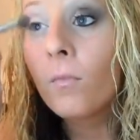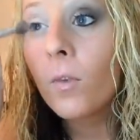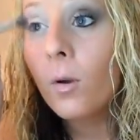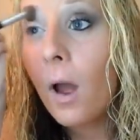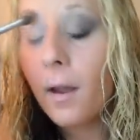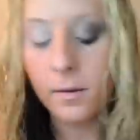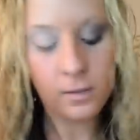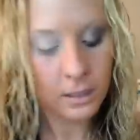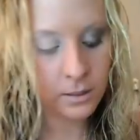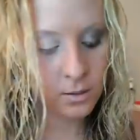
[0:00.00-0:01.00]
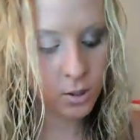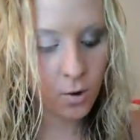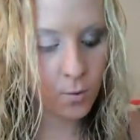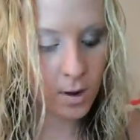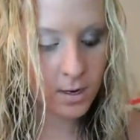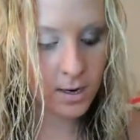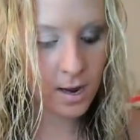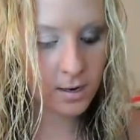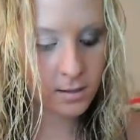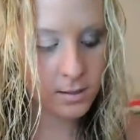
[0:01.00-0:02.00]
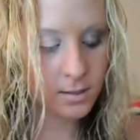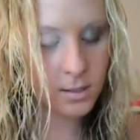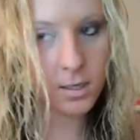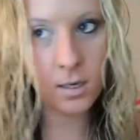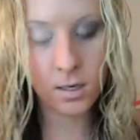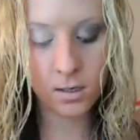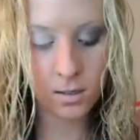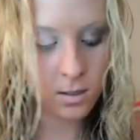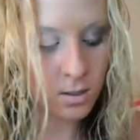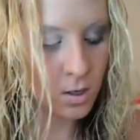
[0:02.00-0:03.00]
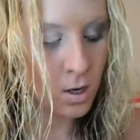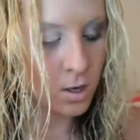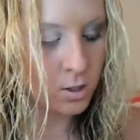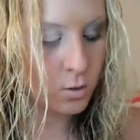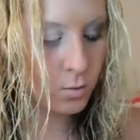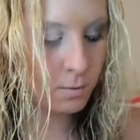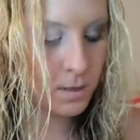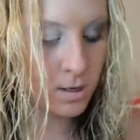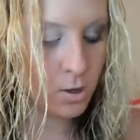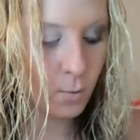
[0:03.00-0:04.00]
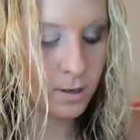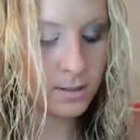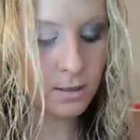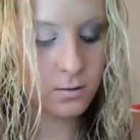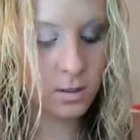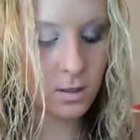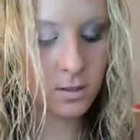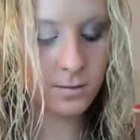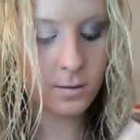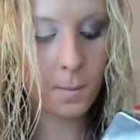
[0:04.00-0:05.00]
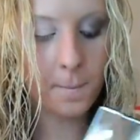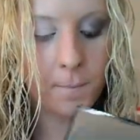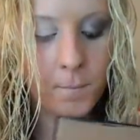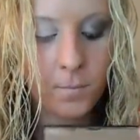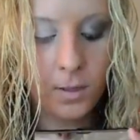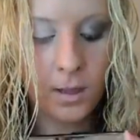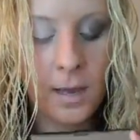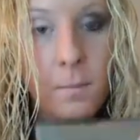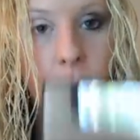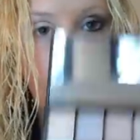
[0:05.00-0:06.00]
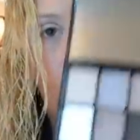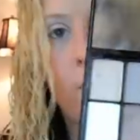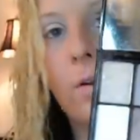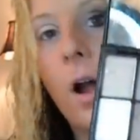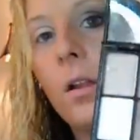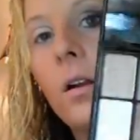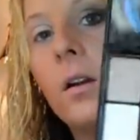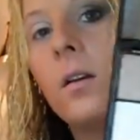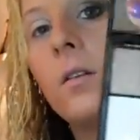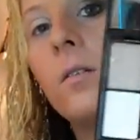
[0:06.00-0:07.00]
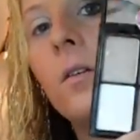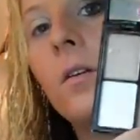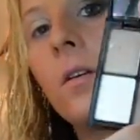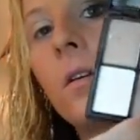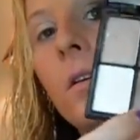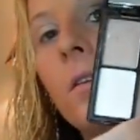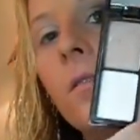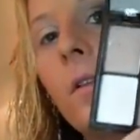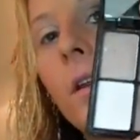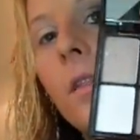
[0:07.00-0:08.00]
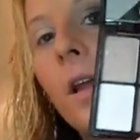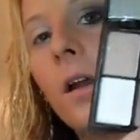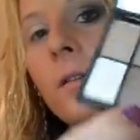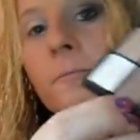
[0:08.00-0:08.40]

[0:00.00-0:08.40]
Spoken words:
Okay. So next, you will be going down to this light brown color, right there.